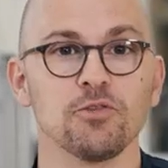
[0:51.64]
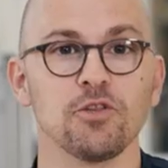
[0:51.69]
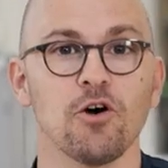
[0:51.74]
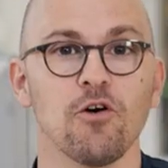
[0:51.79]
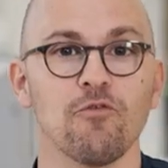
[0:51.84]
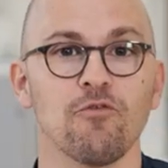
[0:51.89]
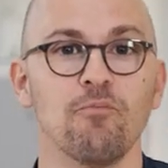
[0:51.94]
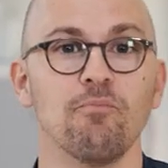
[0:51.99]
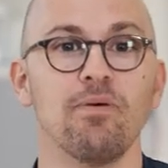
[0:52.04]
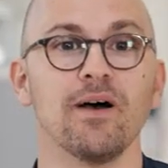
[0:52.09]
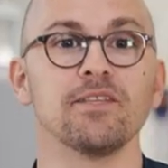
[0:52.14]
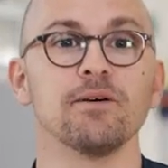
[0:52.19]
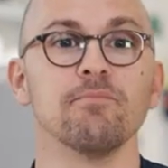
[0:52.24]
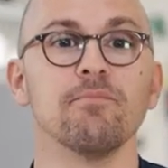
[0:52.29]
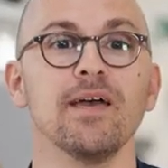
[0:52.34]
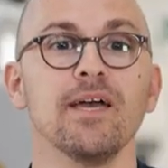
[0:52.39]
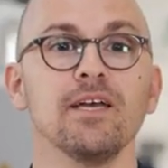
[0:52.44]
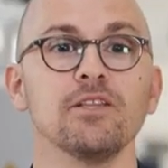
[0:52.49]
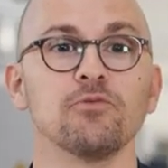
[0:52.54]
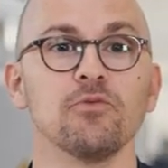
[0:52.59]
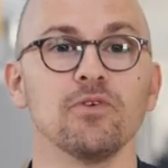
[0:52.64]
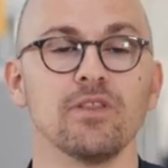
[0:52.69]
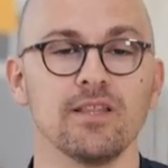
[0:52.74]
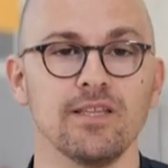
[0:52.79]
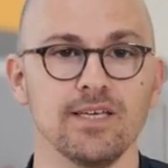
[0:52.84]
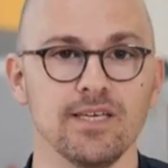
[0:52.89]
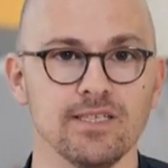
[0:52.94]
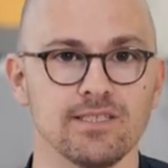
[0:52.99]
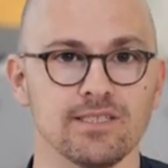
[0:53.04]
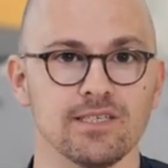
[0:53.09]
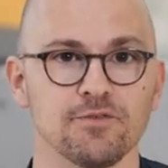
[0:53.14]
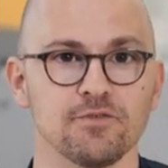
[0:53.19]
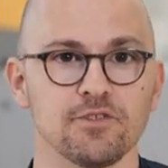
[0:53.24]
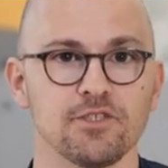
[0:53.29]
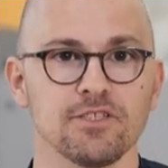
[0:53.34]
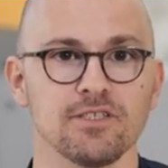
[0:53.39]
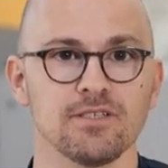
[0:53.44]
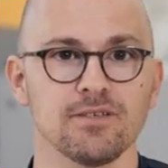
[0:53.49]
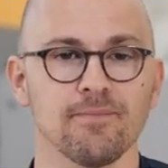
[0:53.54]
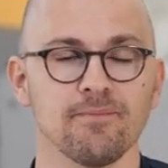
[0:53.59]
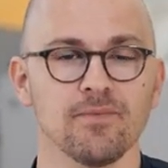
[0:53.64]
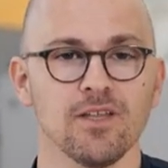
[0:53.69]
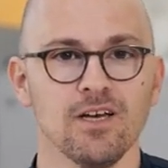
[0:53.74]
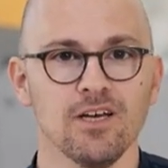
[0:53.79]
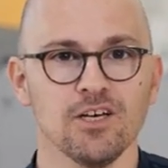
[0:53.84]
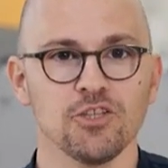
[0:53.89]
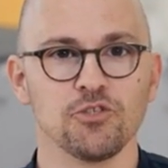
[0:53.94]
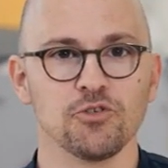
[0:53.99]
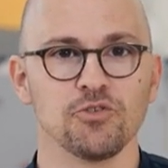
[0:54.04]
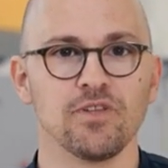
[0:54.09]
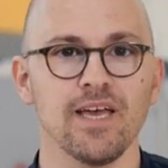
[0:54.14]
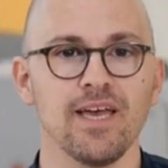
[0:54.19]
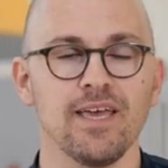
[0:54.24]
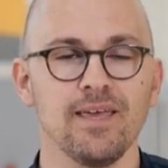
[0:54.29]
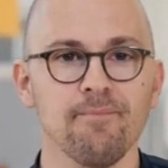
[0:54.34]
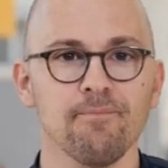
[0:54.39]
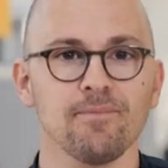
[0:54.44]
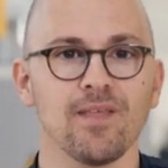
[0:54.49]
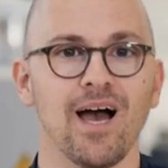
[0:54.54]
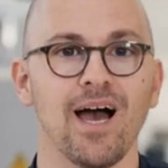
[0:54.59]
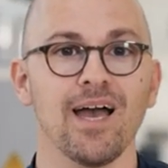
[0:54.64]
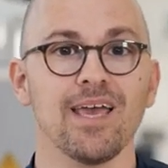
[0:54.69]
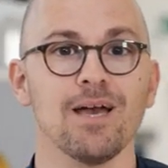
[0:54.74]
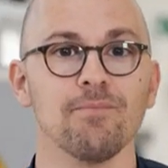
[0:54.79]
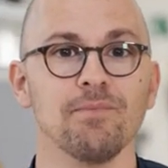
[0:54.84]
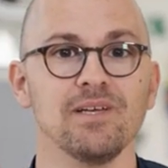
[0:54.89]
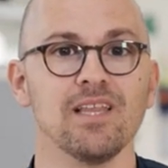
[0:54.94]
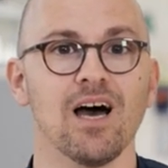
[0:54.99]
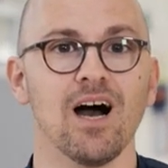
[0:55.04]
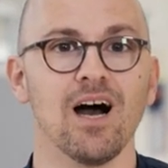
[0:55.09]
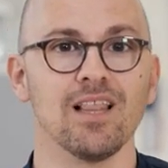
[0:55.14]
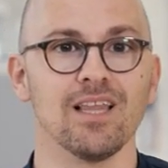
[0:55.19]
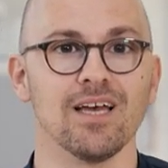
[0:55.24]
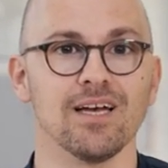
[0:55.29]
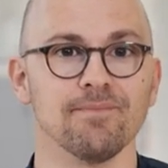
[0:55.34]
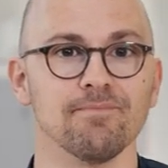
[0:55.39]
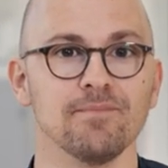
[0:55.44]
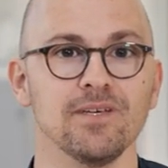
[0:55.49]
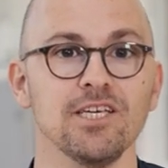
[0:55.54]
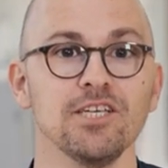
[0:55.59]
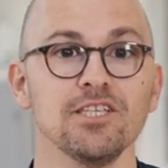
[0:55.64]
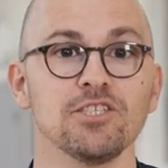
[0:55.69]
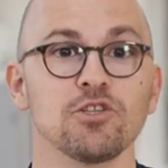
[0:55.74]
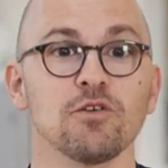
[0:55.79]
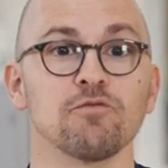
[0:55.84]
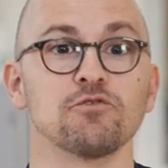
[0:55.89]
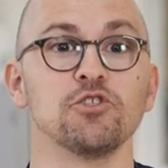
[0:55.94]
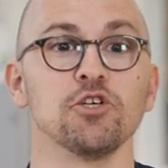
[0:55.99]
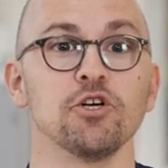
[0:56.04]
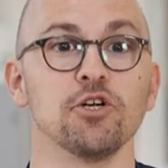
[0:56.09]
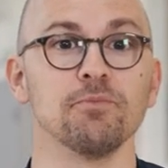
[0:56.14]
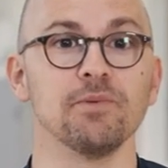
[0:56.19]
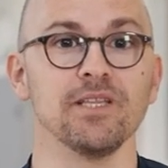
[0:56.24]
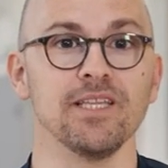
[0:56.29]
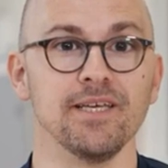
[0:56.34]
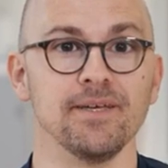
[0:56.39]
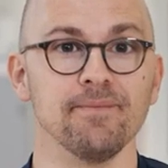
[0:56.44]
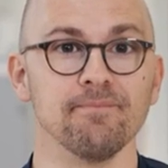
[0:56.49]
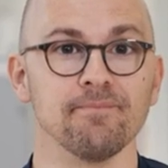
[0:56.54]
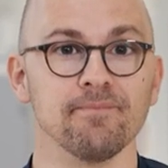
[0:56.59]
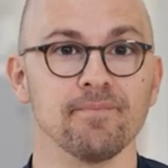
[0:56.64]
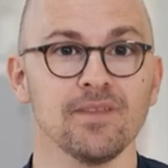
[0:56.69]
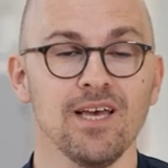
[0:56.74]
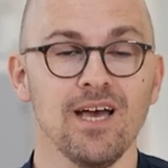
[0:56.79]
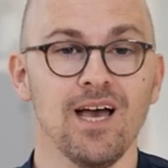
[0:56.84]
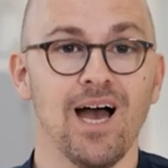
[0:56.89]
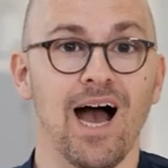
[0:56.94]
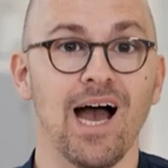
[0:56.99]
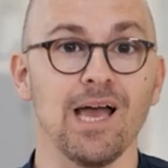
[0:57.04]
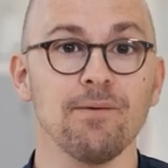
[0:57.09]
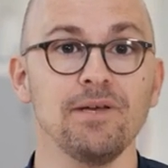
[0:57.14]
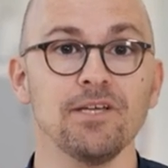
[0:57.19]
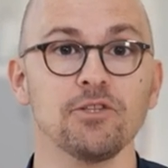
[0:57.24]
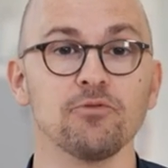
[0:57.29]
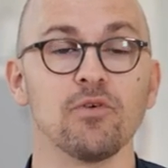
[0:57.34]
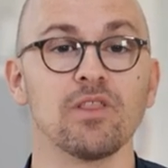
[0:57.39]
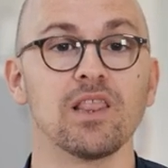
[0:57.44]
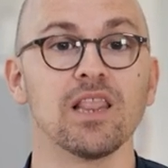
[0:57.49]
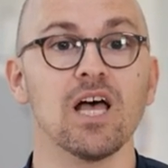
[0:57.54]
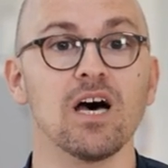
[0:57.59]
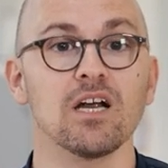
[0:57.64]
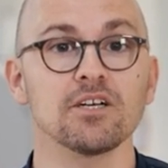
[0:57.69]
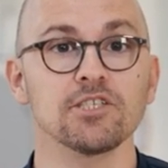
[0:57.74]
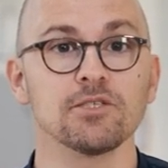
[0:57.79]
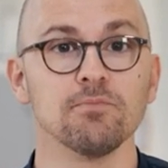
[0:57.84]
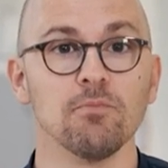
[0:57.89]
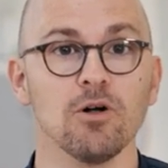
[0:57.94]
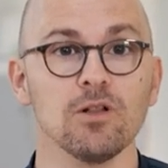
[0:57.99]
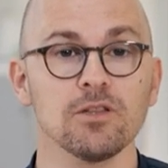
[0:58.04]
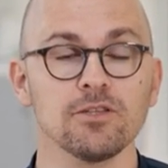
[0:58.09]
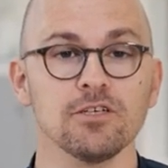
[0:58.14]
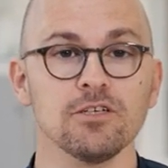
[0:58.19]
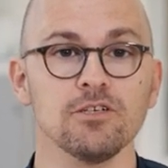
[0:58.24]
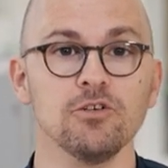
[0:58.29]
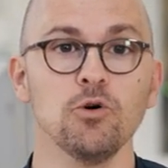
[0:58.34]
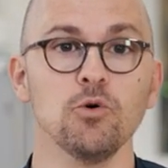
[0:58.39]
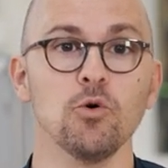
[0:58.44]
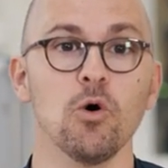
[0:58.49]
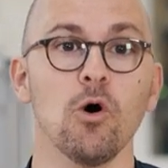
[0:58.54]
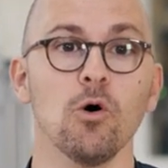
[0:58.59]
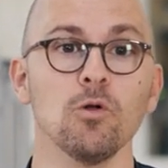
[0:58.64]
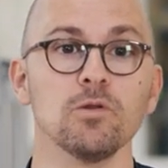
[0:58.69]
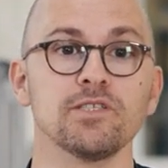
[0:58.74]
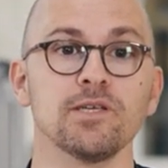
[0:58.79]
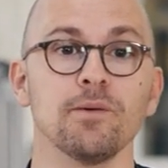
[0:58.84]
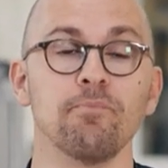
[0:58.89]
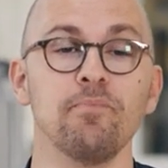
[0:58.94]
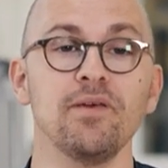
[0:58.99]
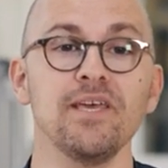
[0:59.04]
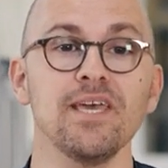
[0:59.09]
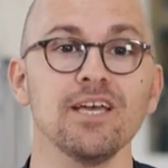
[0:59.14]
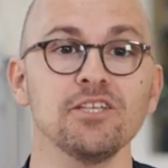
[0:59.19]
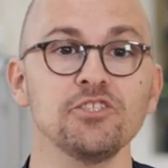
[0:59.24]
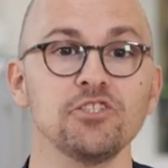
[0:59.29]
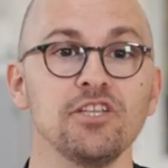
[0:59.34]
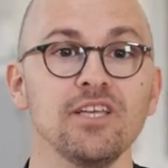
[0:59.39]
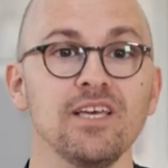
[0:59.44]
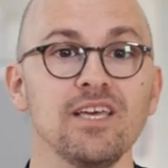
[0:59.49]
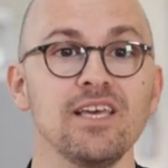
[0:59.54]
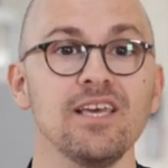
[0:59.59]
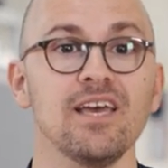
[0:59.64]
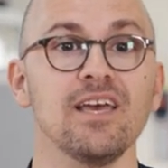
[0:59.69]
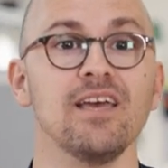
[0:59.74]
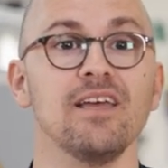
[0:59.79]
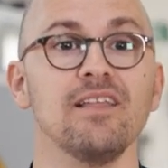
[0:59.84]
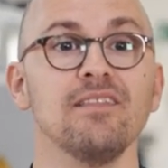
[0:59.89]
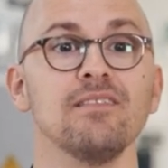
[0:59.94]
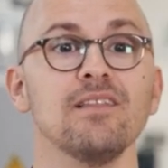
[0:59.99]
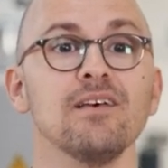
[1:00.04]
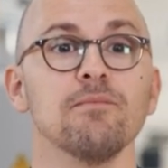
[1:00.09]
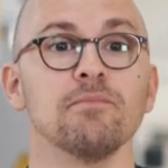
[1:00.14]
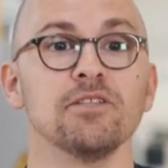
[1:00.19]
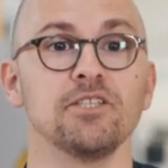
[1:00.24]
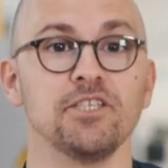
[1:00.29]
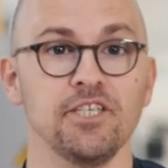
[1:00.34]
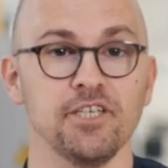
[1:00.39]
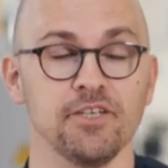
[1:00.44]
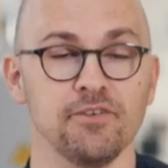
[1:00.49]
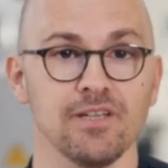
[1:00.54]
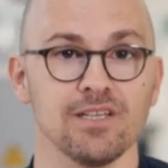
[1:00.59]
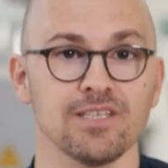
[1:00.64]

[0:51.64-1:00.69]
of Better Made with Adhesives. Today I am in Halle, east of Germany. I meet with Lars Molter, who holds a PhD in material